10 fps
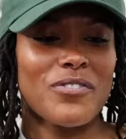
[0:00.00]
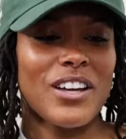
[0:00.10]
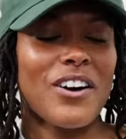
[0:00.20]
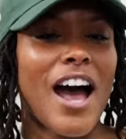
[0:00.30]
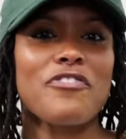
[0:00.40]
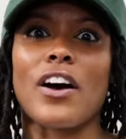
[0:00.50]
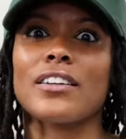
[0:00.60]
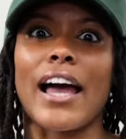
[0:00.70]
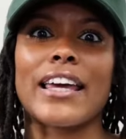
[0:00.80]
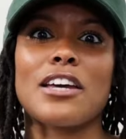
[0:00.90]
though. I felt
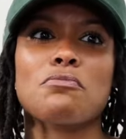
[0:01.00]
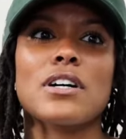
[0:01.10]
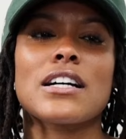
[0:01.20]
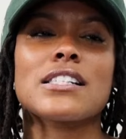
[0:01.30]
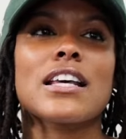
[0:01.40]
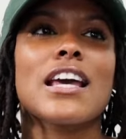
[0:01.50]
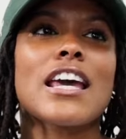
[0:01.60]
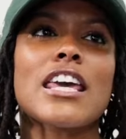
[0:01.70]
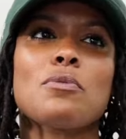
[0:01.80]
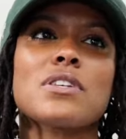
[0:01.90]
like it was,
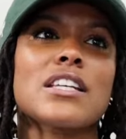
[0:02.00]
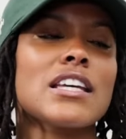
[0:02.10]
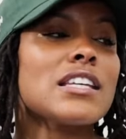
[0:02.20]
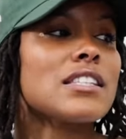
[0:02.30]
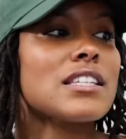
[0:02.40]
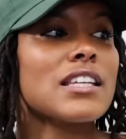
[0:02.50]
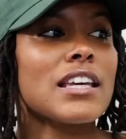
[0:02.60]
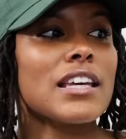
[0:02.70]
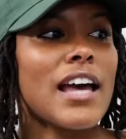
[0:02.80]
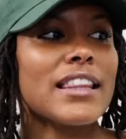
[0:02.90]
he was the easiest kid.